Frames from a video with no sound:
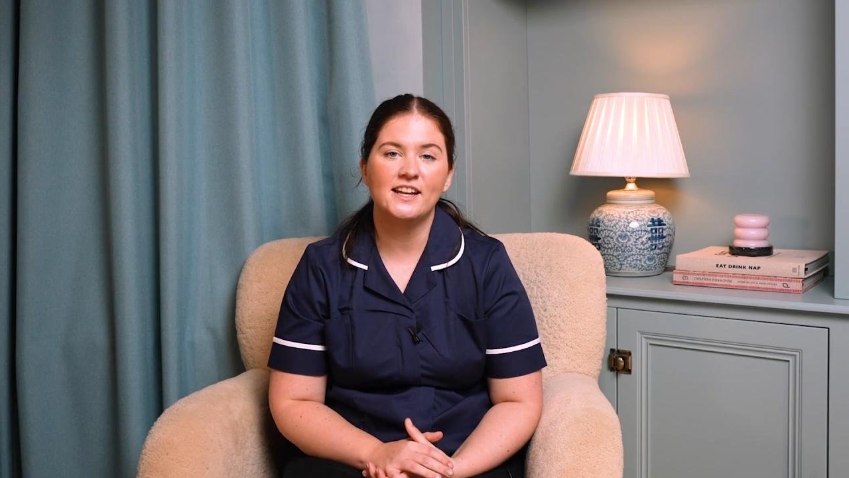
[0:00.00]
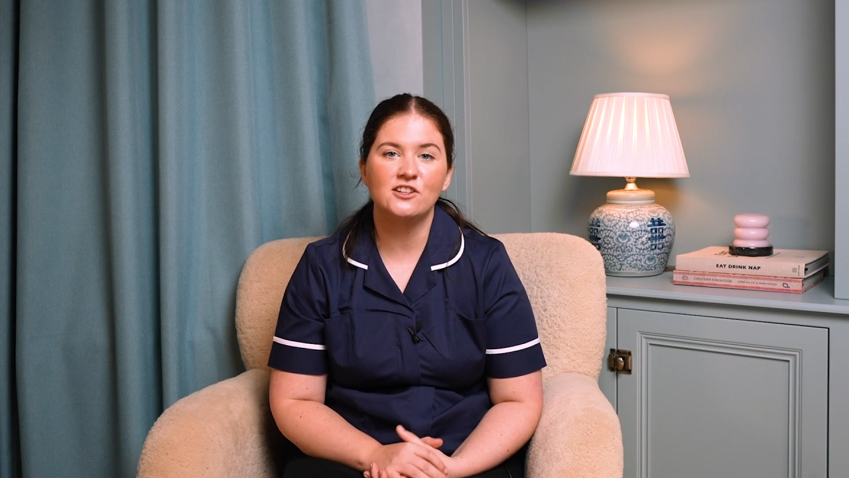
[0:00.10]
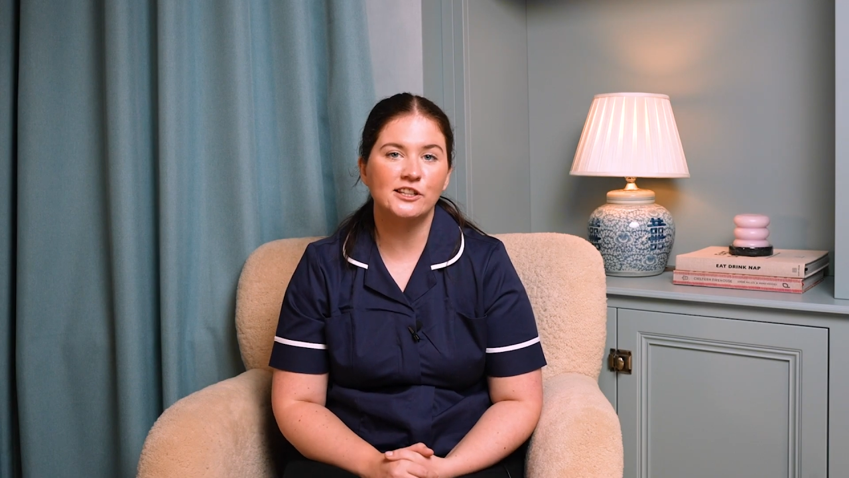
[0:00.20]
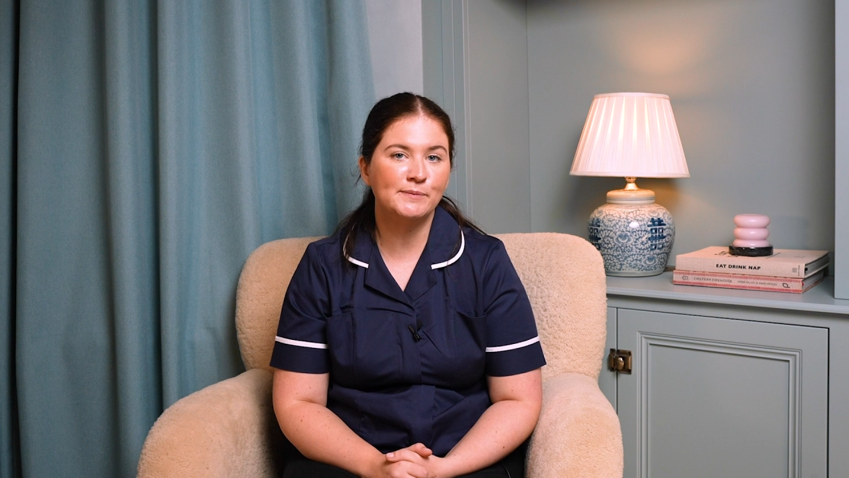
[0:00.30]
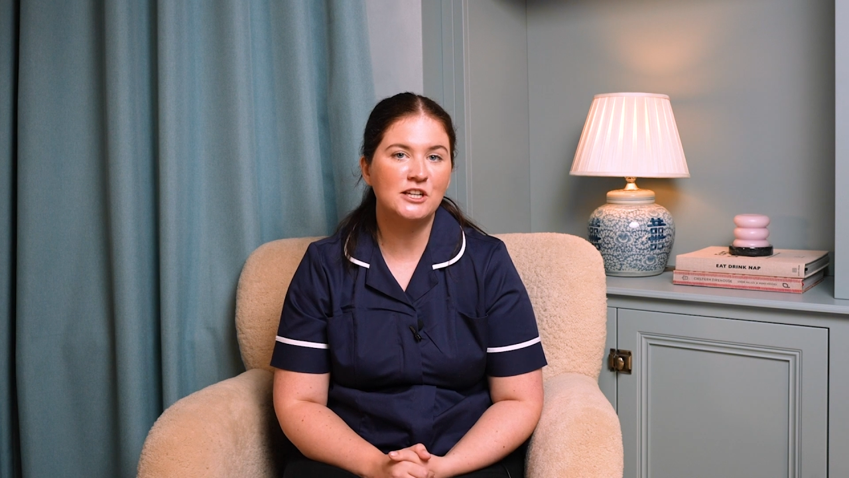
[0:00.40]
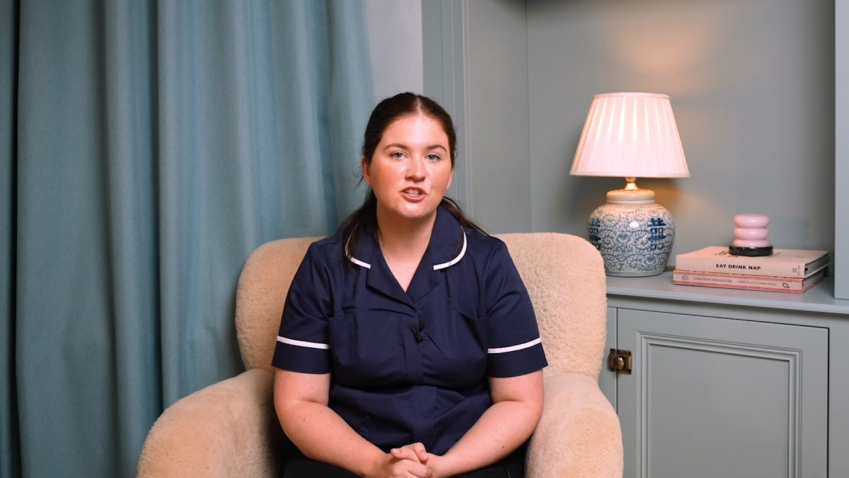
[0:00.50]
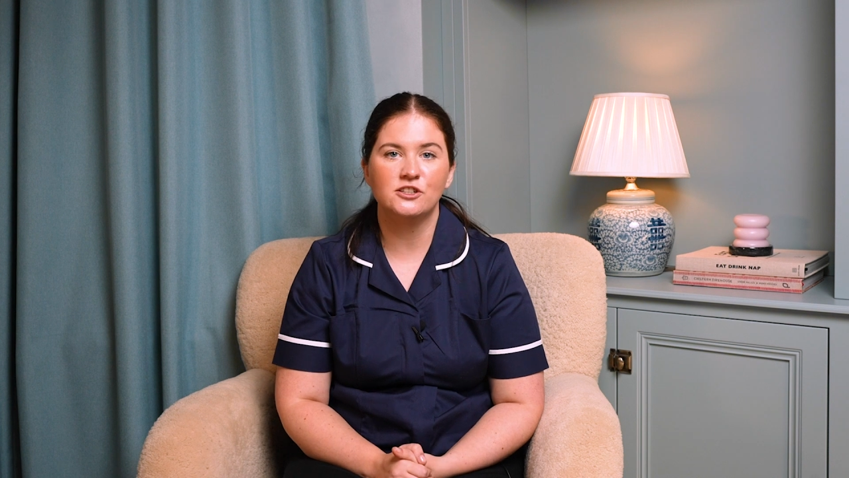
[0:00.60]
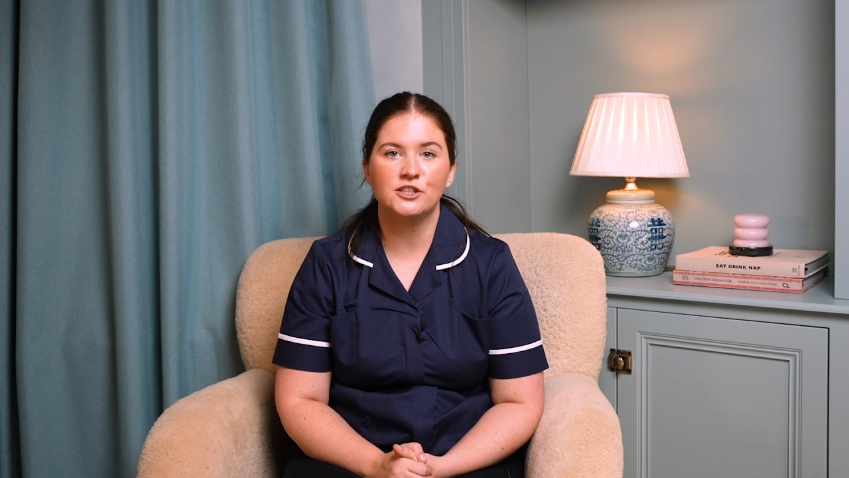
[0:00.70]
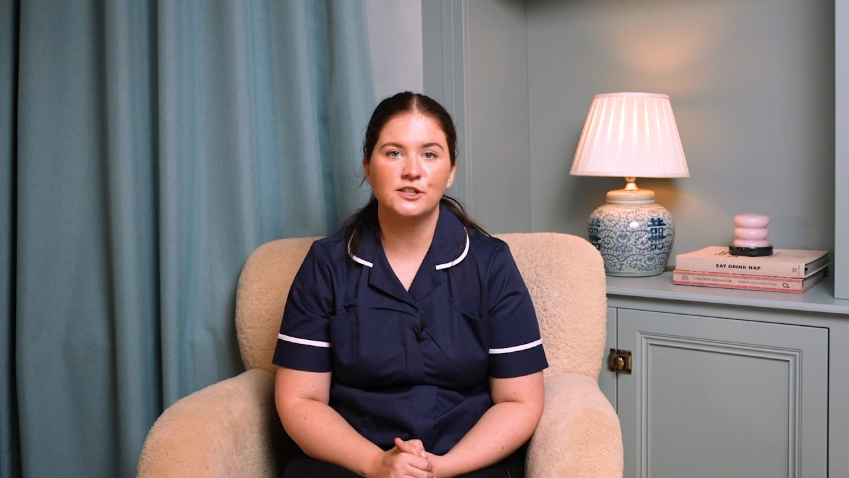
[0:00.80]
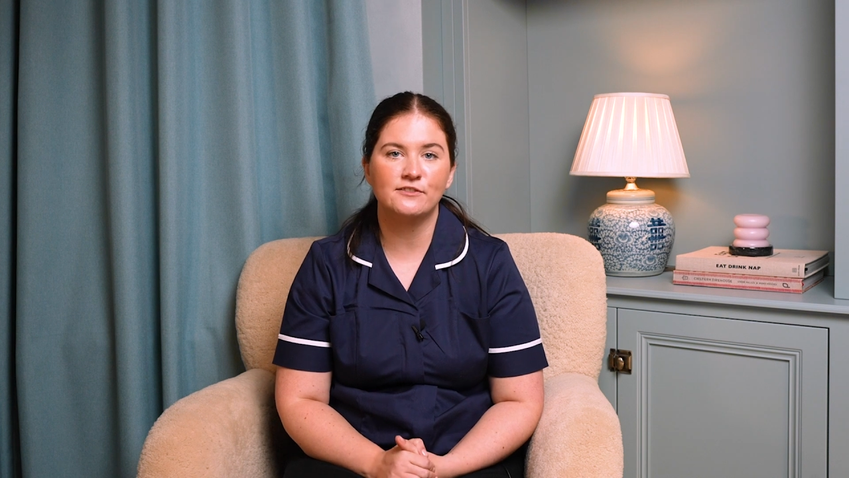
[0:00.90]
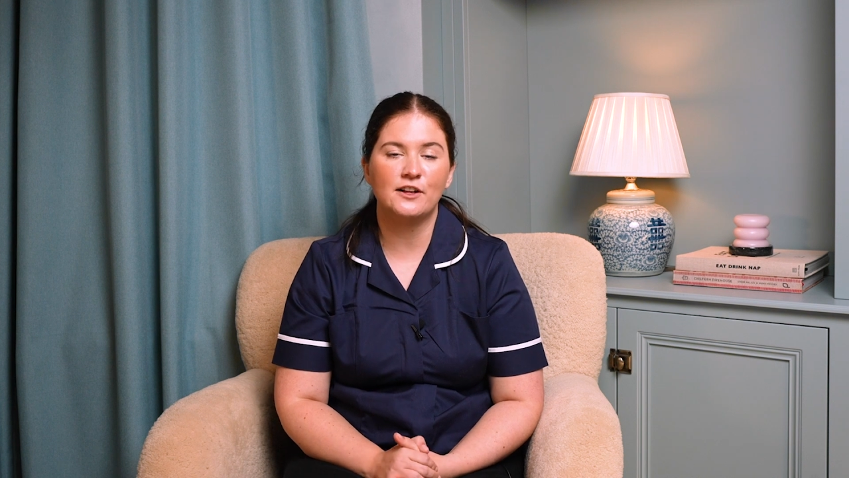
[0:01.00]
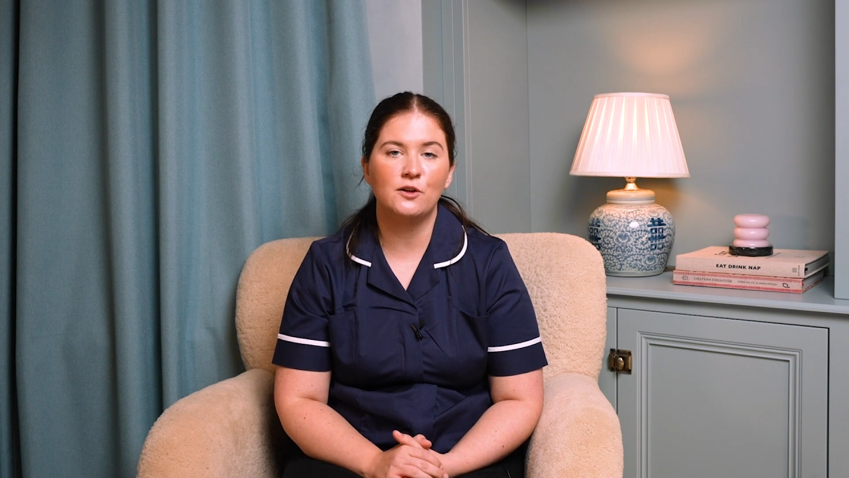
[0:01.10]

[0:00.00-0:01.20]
and just be sure to cover